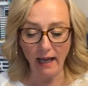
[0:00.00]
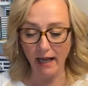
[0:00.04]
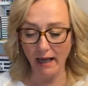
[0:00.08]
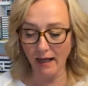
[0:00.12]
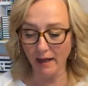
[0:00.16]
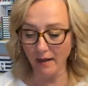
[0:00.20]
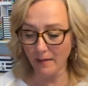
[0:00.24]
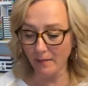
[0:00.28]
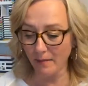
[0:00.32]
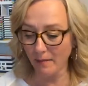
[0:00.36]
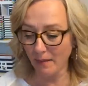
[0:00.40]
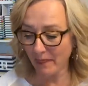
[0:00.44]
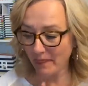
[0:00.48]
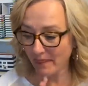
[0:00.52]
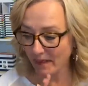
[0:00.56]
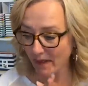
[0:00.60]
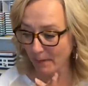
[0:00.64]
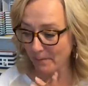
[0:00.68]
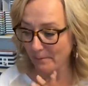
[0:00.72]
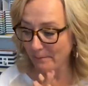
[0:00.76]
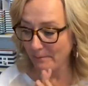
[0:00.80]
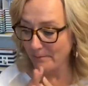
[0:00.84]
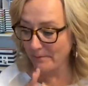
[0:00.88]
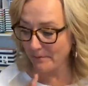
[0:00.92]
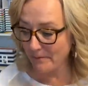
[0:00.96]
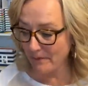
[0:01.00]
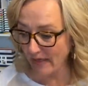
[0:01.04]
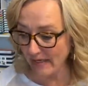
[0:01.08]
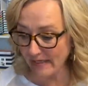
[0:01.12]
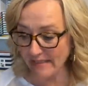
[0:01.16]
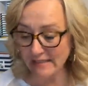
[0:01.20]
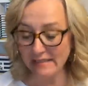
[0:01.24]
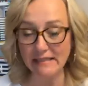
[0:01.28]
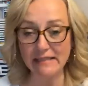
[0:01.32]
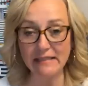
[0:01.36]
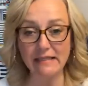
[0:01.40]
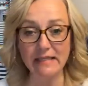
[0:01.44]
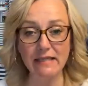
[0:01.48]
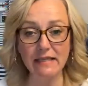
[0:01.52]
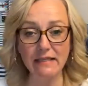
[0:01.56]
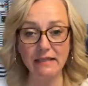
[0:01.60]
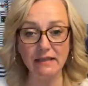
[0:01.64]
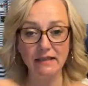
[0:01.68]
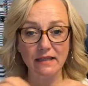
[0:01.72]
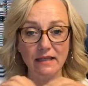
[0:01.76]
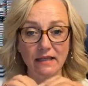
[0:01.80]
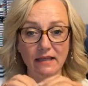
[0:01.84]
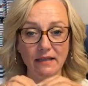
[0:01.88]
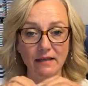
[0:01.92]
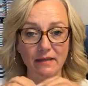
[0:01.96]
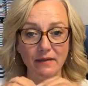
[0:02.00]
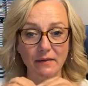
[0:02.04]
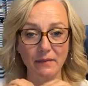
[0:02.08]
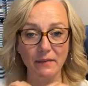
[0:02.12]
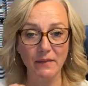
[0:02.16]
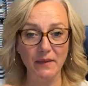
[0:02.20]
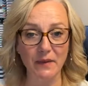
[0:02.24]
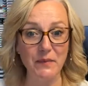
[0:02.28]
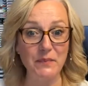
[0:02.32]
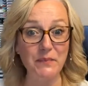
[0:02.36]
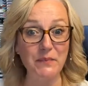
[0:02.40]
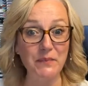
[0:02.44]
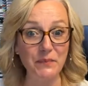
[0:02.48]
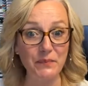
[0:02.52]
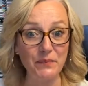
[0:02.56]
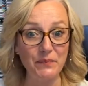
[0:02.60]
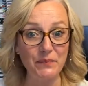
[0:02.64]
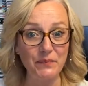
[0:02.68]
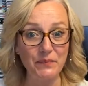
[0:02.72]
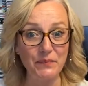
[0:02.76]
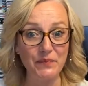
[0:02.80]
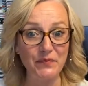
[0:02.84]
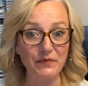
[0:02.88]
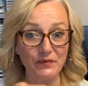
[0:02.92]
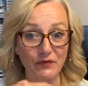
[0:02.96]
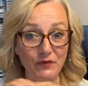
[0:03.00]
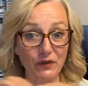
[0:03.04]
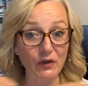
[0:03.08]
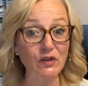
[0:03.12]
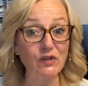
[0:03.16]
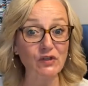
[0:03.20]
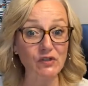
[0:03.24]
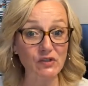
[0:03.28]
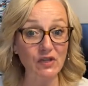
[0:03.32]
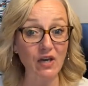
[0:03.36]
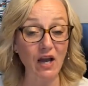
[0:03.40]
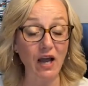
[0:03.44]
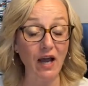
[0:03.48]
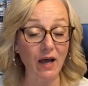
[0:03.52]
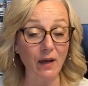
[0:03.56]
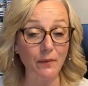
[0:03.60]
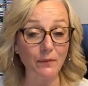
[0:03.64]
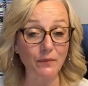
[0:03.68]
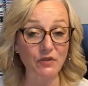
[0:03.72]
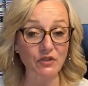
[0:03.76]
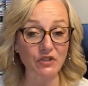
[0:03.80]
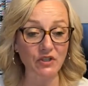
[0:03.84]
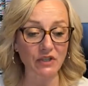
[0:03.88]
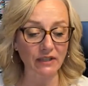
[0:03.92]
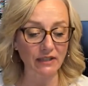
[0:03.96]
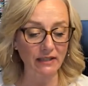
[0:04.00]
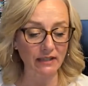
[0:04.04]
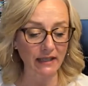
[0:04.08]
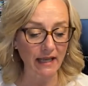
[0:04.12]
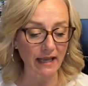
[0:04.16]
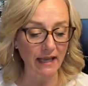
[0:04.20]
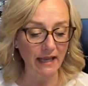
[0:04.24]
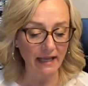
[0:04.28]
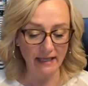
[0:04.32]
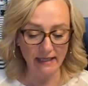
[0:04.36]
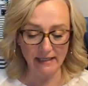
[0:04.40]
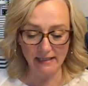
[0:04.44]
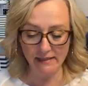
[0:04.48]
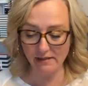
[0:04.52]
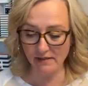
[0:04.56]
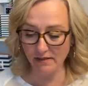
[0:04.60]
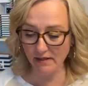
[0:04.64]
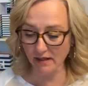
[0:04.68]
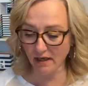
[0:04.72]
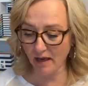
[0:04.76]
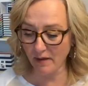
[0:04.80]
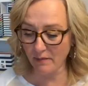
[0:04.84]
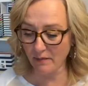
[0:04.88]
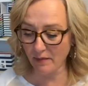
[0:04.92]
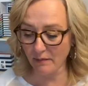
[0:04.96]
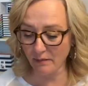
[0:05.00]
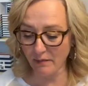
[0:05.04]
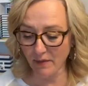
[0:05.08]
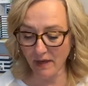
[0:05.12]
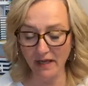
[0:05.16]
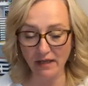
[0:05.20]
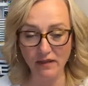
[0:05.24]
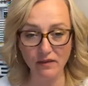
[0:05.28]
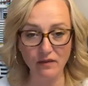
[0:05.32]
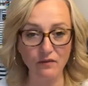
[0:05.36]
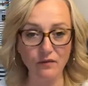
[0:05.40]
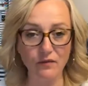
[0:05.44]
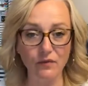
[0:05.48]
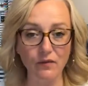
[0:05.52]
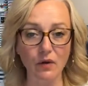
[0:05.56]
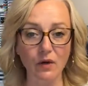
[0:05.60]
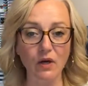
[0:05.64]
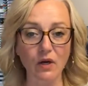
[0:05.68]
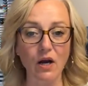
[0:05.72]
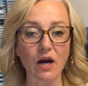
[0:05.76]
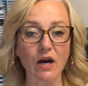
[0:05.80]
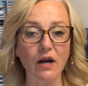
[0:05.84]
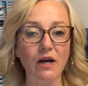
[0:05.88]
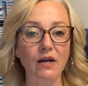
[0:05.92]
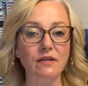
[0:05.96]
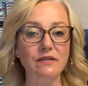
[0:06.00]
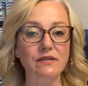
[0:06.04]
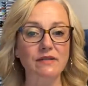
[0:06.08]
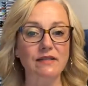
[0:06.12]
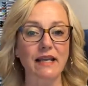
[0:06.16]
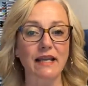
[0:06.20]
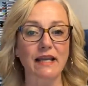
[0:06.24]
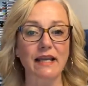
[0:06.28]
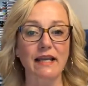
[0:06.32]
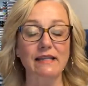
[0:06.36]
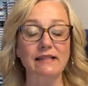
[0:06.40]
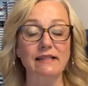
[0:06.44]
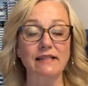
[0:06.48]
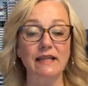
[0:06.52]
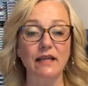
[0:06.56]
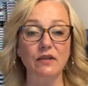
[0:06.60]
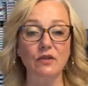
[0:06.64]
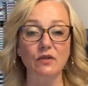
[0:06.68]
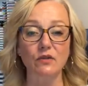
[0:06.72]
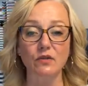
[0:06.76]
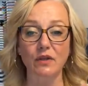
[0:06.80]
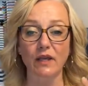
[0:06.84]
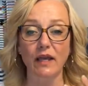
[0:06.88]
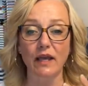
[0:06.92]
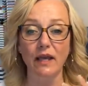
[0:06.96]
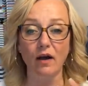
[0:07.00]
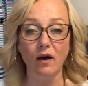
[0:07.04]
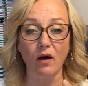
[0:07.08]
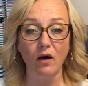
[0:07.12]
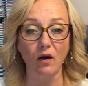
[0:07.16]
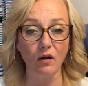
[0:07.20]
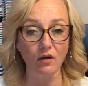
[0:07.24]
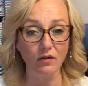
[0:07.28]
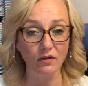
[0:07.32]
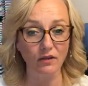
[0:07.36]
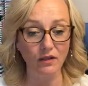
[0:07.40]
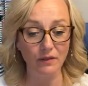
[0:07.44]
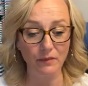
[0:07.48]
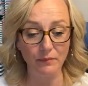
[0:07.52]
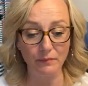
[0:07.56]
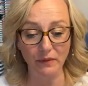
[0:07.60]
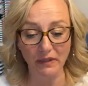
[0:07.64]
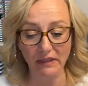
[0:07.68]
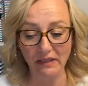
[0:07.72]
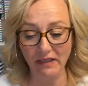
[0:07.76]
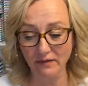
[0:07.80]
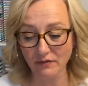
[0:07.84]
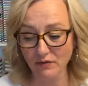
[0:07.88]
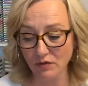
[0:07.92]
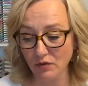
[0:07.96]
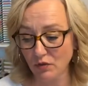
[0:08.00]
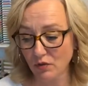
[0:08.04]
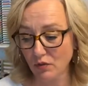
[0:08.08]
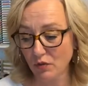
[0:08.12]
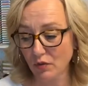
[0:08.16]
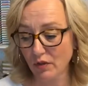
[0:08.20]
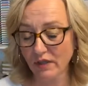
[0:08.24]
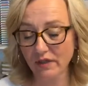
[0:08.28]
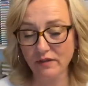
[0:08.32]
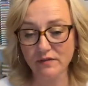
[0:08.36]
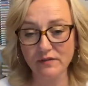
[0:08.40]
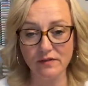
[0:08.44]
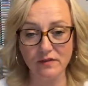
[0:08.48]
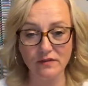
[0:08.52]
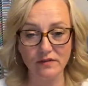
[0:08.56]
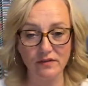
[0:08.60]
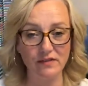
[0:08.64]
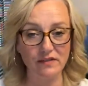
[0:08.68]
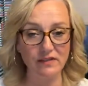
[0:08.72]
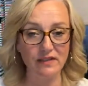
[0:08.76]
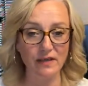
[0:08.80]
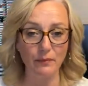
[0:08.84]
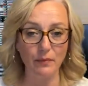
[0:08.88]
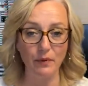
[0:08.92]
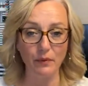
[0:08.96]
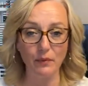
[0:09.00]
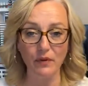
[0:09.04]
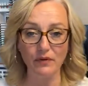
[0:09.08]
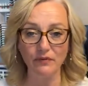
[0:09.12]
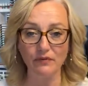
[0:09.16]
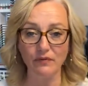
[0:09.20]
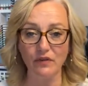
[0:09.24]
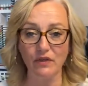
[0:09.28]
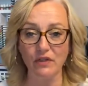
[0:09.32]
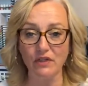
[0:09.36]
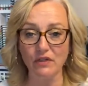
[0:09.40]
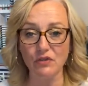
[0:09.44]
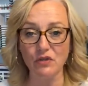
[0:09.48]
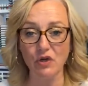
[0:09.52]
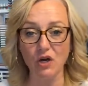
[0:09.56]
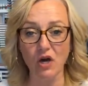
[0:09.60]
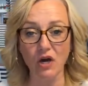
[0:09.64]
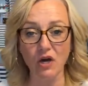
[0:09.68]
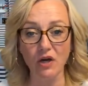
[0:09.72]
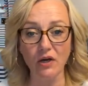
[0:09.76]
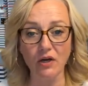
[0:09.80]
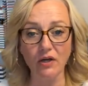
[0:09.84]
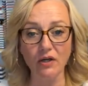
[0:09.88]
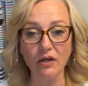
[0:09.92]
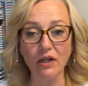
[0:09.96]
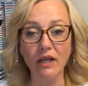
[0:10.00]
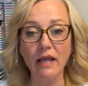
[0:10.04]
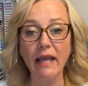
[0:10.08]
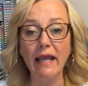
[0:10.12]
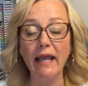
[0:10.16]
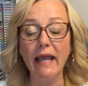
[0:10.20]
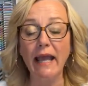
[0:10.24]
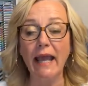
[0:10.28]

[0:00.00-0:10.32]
The basic, the first option is to come and make the 4 cards. Like I said, you'll get all the PDF tutorials. There's a separate one for each card.